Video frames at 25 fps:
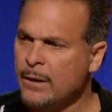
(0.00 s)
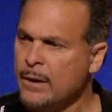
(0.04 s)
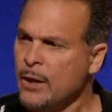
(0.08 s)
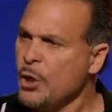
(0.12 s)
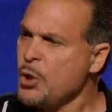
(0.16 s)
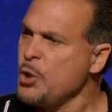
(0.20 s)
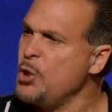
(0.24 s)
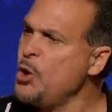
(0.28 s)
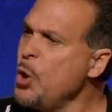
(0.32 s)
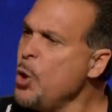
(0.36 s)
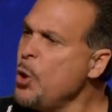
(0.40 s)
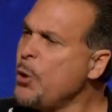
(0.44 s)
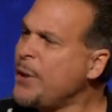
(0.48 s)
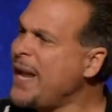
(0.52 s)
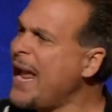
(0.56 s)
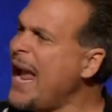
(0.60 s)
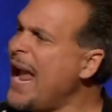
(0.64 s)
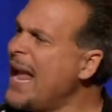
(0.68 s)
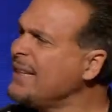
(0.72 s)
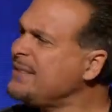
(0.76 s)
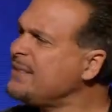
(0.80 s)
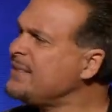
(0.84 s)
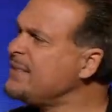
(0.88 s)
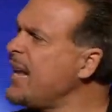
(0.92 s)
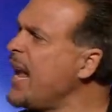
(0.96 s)
You
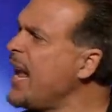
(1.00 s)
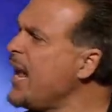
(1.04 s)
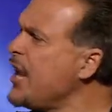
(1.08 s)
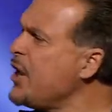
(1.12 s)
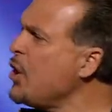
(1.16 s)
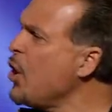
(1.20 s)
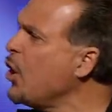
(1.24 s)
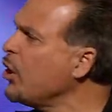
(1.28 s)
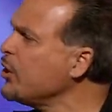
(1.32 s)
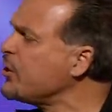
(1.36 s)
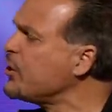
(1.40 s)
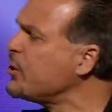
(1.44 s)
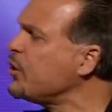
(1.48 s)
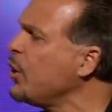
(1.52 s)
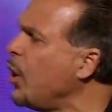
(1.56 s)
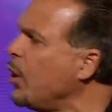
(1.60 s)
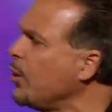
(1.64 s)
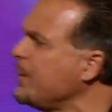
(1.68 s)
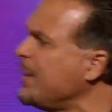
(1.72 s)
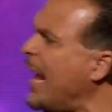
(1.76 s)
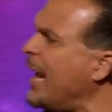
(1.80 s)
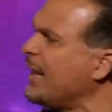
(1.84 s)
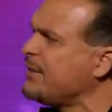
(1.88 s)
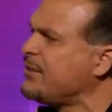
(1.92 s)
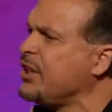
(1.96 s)
can't say you're sold
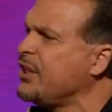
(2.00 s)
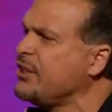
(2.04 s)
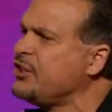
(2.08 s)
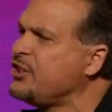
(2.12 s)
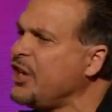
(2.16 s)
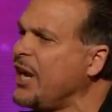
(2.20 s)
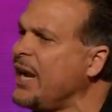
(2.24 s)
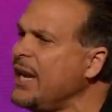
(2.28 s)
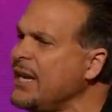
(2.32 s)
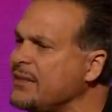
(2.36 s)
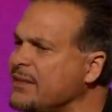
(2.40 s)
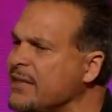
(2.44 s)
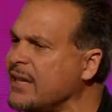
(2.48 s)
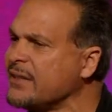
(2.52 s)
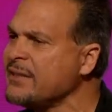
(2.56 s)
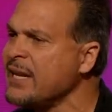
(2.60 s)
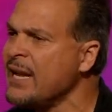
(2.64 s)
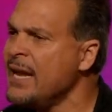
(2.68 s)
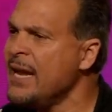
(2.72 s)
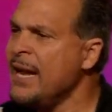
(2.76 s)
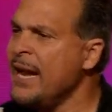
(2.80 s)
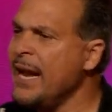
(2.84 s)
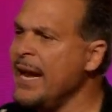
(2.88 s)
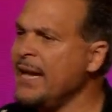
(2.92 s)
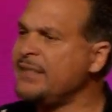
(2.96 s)
out to Jesus
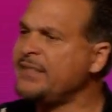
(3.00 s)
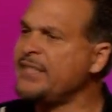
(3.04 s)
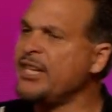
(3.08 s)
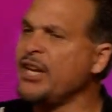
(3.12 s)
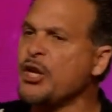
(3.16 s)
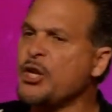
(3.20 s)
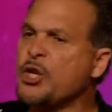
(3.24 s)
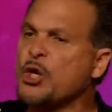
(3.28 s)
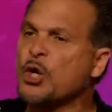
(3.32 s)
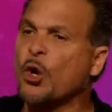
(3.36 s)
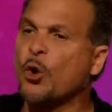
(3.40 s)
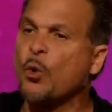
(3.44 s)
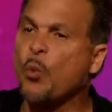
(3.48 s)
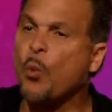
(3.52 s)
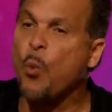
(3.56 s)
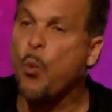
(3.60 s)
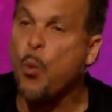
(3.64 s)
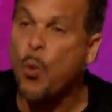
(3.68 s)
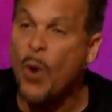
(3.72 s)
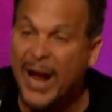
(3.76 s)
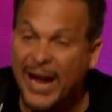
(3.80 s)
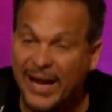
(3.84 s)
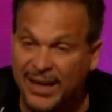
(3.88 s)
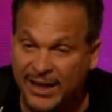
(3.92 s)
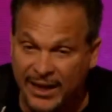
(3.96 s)
until you're
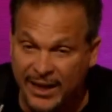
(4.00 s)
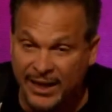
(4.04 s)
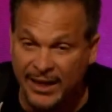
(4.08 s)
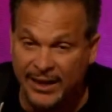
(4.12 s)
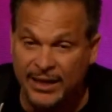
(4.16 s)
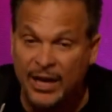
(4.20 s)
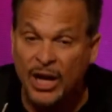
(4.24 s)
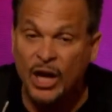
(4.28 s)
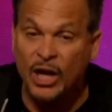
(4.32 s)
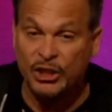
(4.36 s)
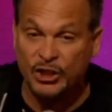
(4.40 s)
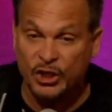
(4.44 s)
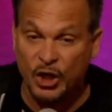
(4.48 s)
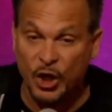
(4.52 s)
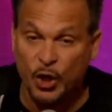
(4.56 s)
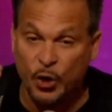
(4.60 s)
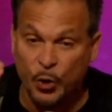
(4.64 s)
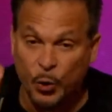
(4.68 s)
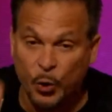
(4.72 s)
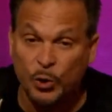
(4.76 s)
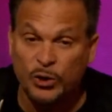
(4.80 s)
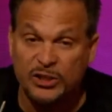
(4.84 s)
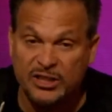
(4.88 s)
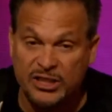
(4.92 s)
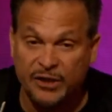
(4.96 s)
willing to
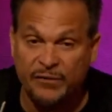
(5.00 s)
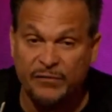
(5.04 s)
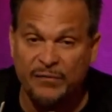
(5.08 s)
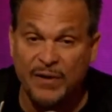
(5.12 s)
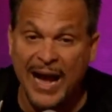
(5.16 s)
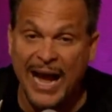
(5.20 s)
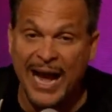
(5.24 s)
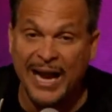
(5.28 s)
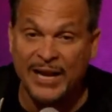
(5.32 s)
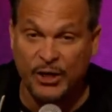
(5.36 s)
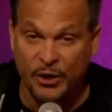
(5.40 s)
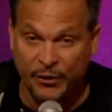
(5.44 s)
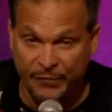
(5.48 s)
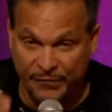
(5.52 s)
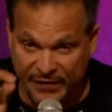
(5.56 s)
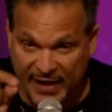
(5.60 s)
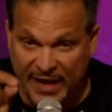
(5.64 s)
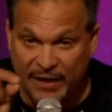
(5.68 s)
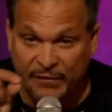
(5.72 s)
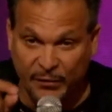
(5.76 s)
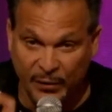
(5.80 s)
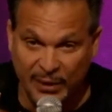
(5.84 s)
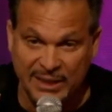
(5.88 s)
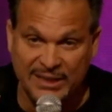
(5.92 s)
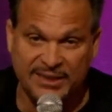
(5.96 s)
crucify your
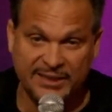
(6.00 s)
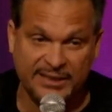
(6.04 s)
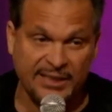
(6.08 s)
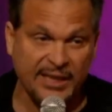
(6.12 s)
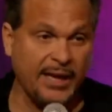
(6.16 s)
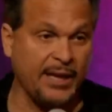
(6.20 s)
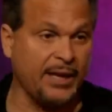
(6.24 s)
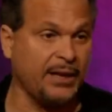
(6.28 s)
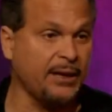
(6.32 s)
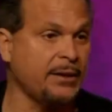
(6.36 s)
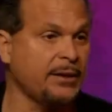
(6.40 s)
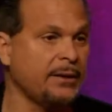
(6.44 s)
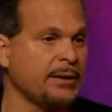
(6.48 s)
favorite sin.